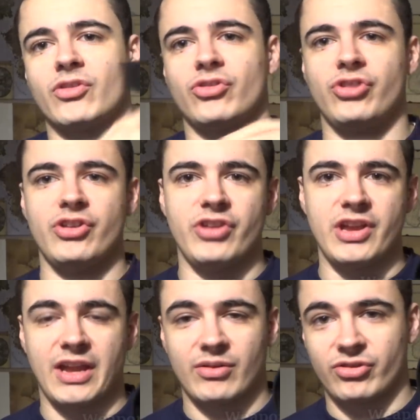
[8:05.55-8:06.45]

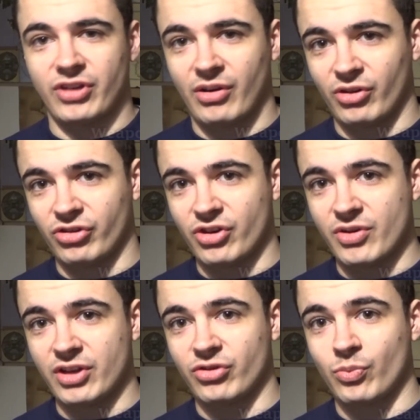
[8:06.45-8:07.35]
CT counter-terrorist
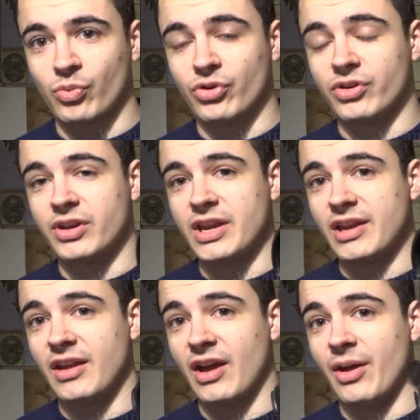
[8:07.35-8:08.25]
units wouldn't
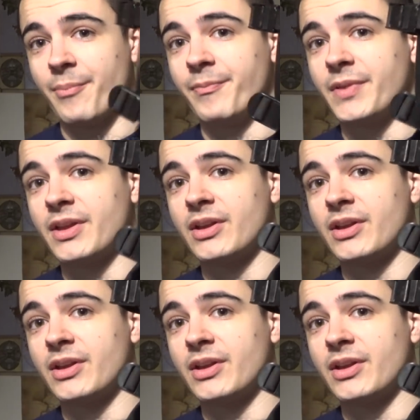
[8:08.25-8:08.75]
need a